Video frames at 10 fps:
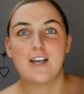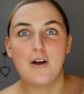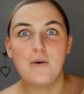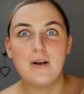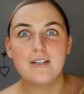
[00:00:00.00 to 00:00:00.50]

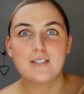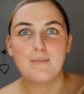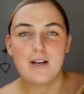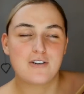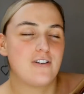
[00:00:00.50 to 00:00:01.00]
so
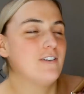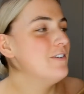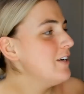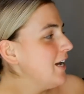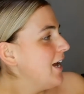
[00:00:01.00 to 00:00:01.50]

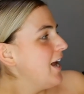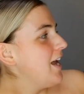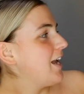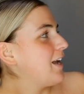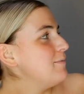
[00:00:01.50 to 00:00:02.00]
special.
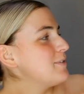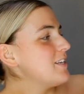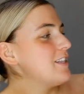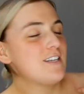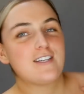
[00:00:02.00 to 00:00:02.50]
It comes
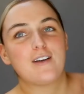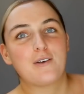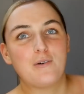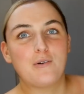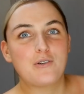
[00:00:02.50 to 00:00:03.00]
in this
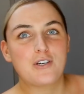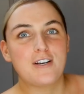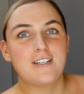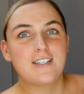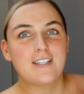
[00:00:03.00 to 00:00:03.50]

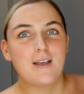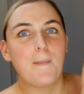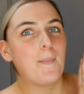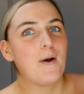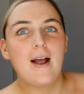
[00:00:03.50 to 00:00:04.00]
gorgeous
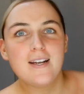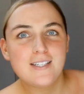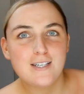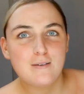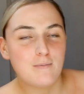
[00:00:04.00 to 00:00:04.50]

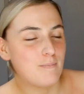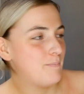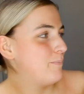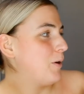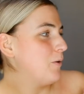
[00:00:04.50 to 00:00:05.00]
branded
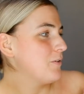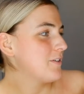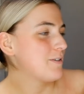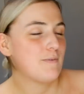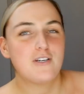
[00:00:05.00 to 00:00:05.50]

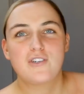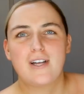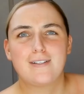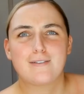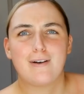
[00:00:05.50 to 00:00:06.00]
box, which
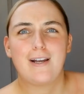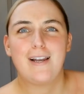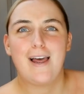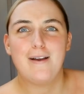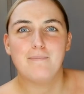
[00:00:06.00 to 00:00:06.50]
sounds really
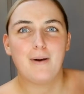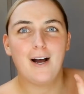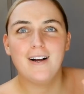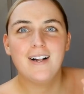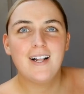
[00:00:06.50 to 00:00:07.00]
lame,
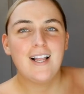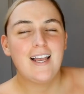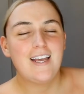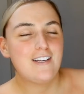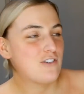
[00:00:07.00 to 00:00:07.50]
but
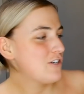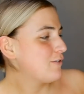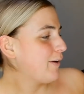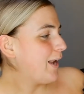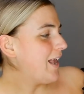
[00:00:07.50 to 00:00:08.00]
it
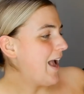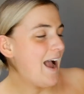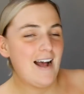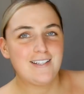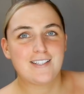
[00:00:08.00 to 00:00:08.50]
just really
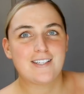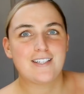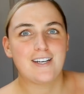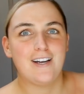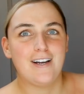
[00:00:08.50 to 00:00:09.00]
adds
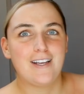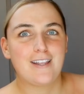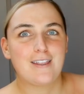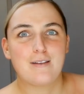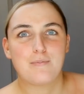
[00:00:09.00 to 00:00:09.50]
to
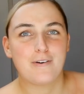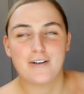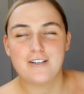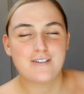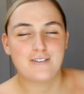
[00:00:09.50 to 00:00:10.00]
like the
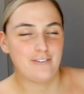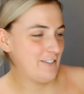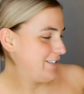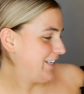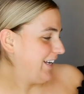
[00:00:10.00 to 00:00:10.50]
products,
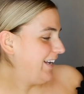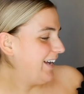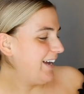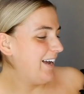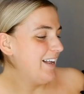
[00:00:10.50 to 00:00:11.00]
honestly.
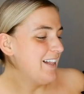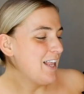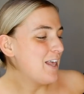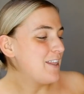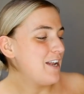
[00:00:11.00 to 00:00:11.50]

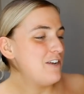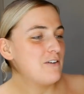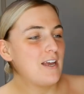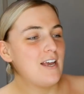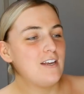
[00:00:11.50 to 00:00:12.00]
Then
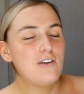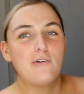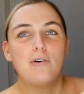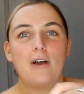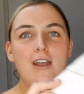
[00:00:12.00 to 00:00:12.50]
you get your